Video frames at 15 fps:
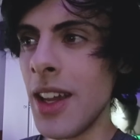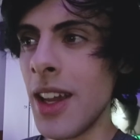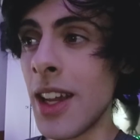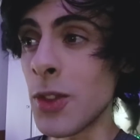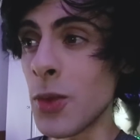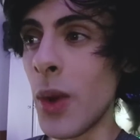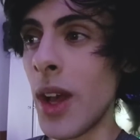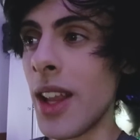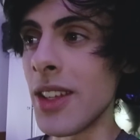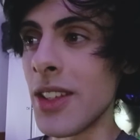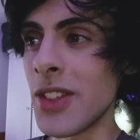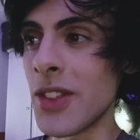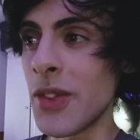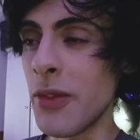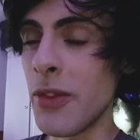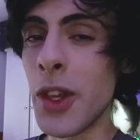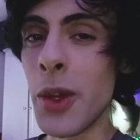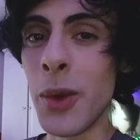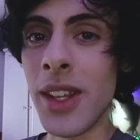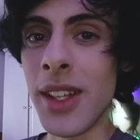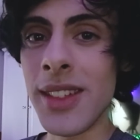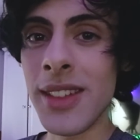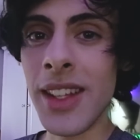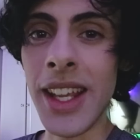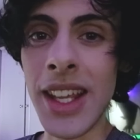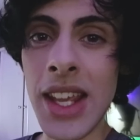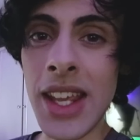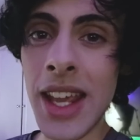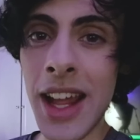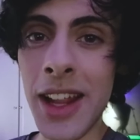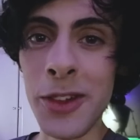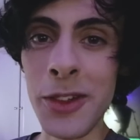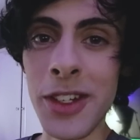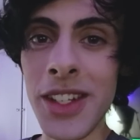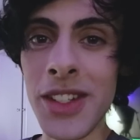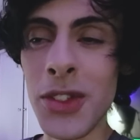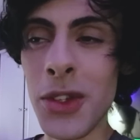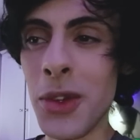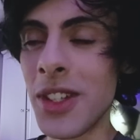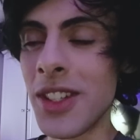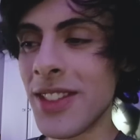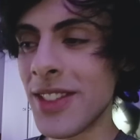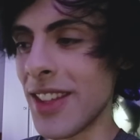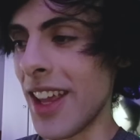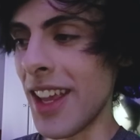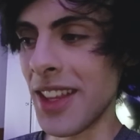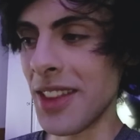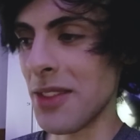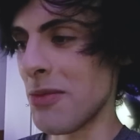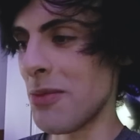as well as view it like a gallery, so it's like...